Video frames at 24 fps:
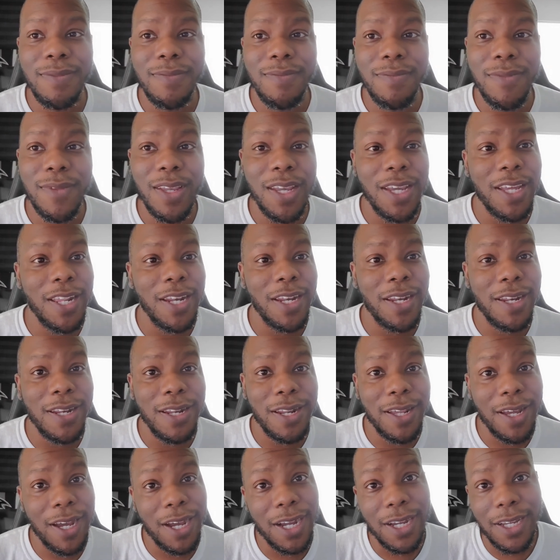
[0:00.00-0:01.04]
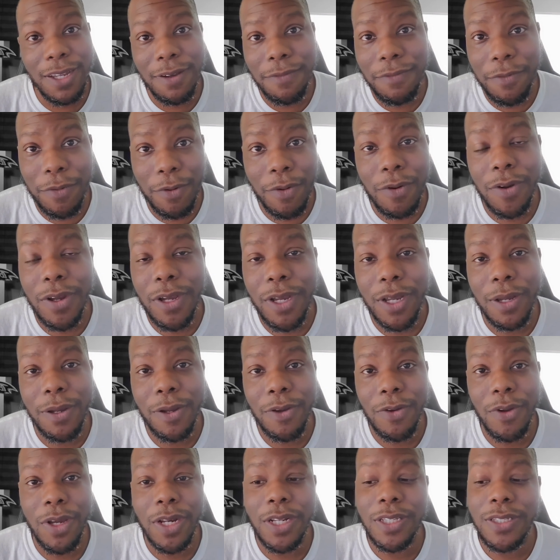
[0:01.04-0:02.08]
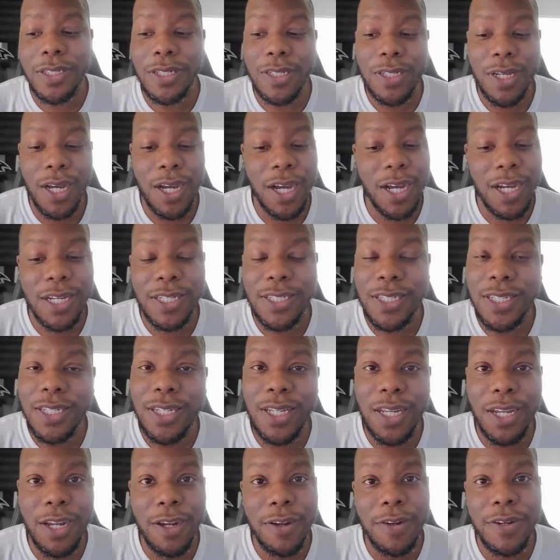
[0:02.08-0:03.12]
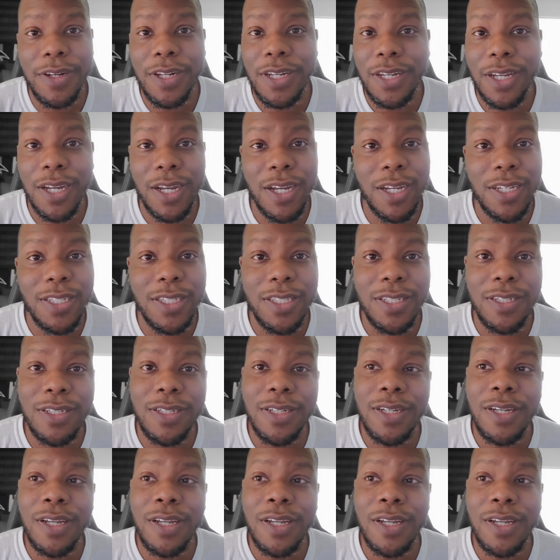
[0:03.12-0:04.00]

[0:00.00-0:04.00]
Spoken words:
And I give credit to Ozzie, Eric DaCosta,